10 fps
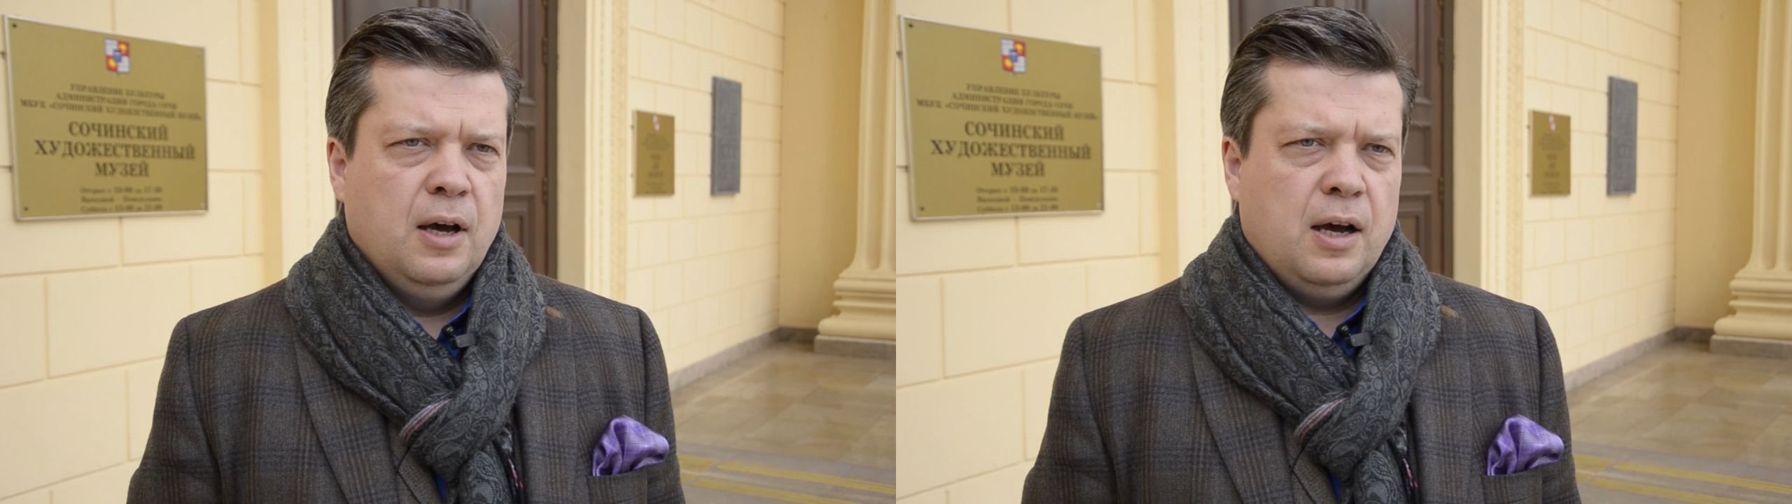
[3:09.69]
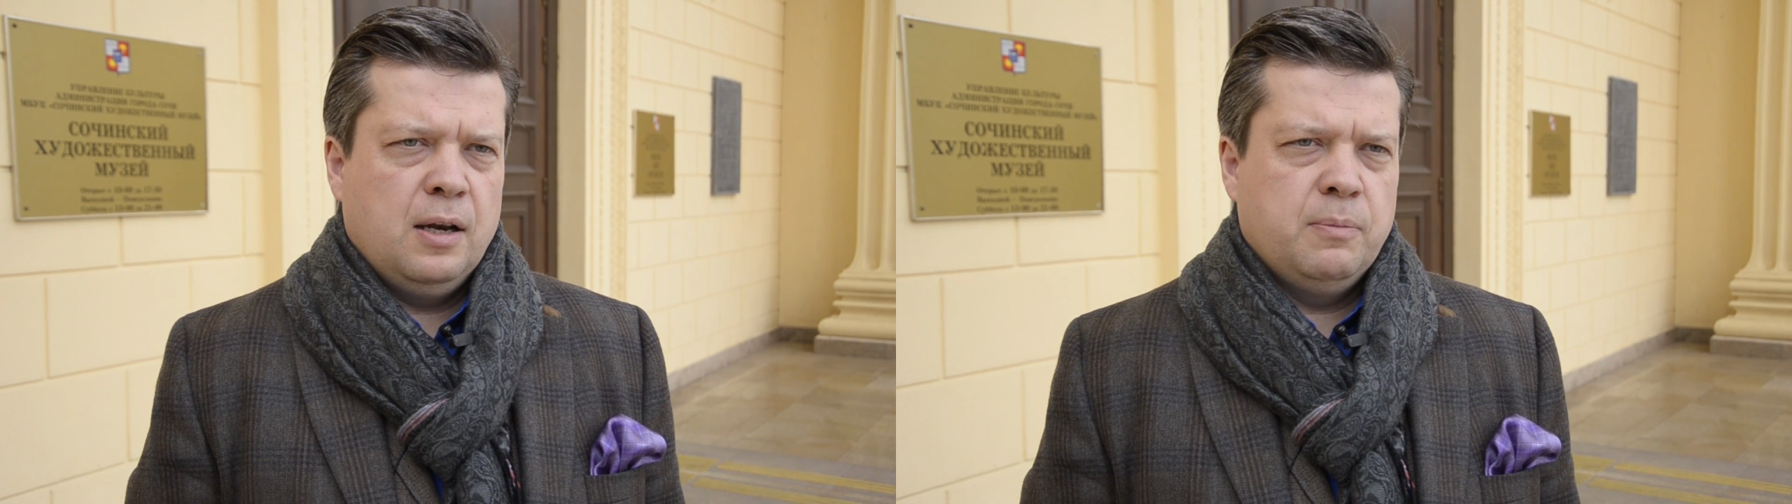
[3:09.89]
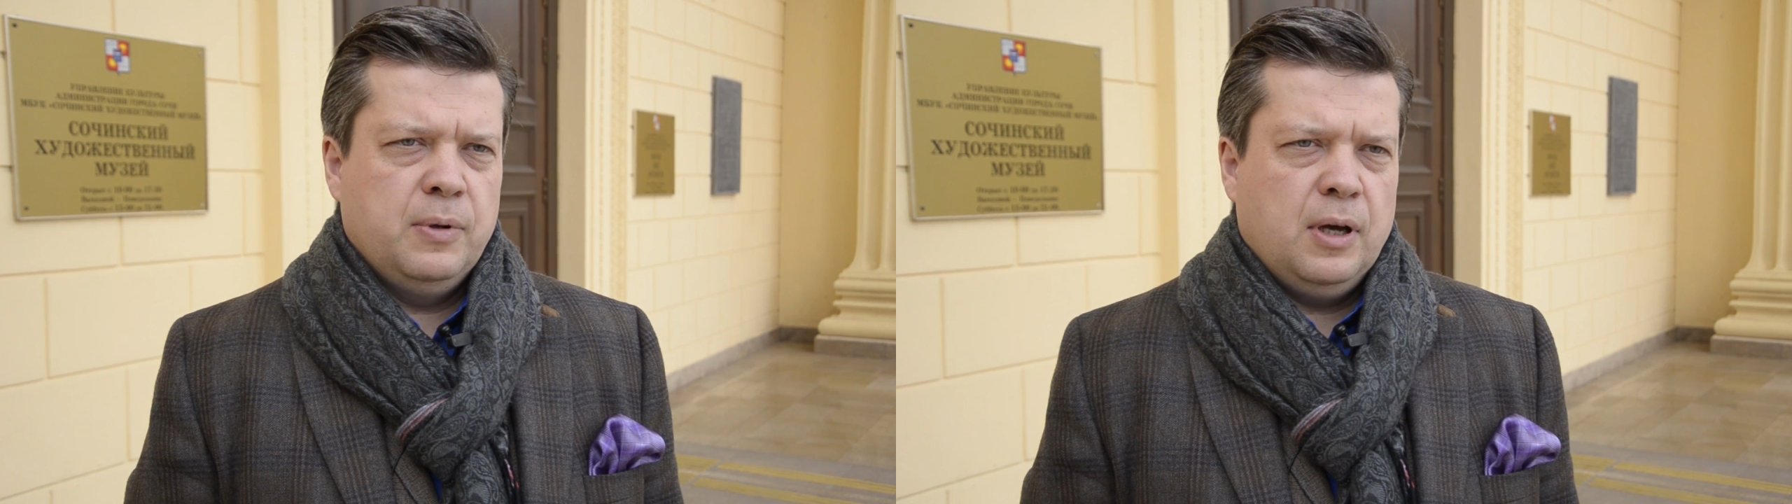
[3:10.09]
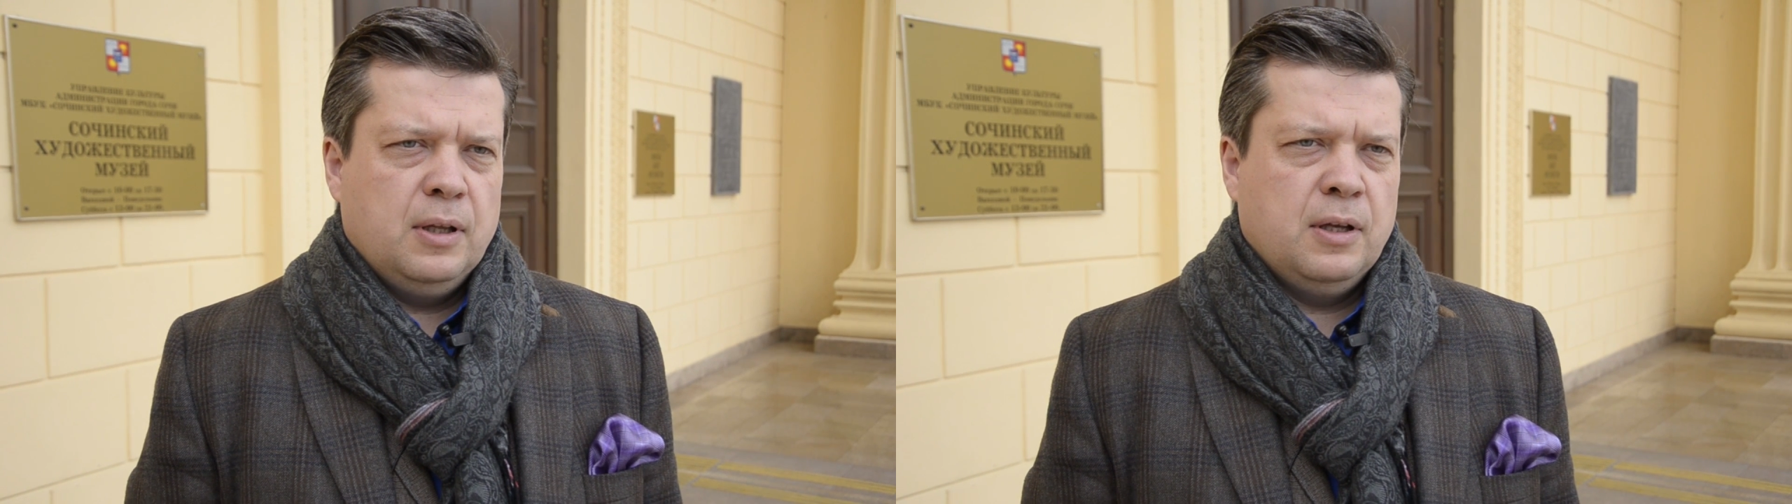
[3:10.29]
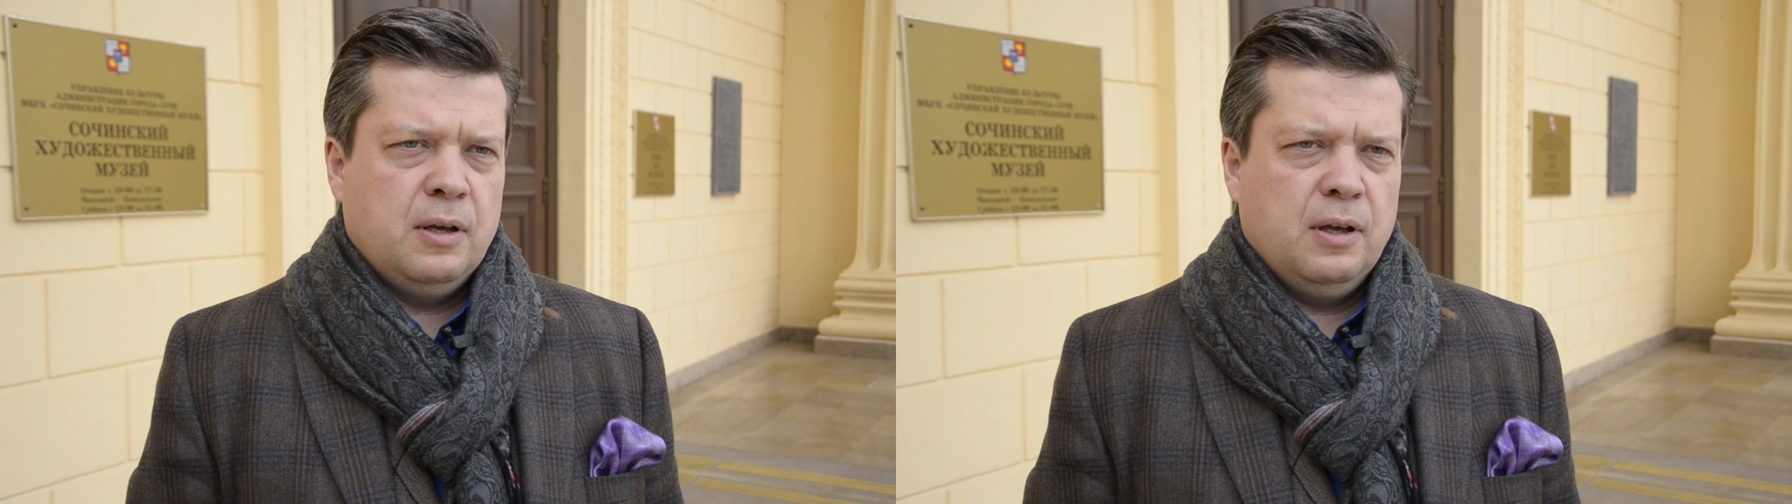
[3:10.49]
And what
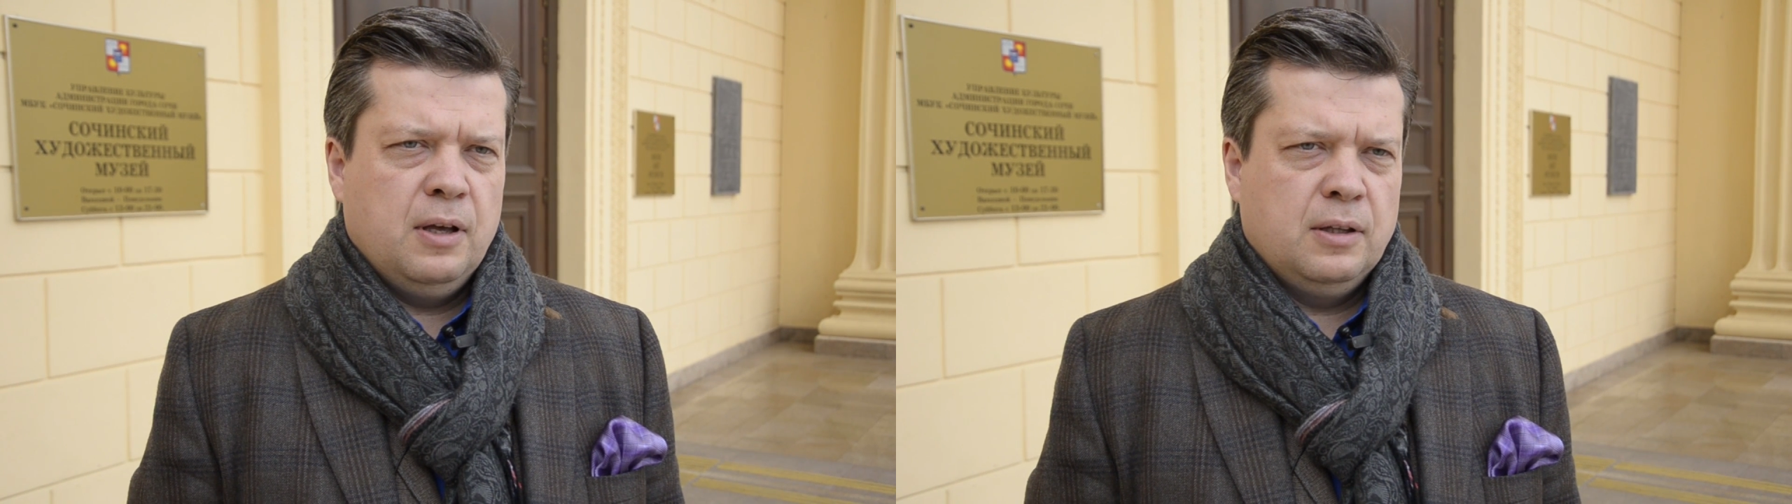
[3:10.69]
do we,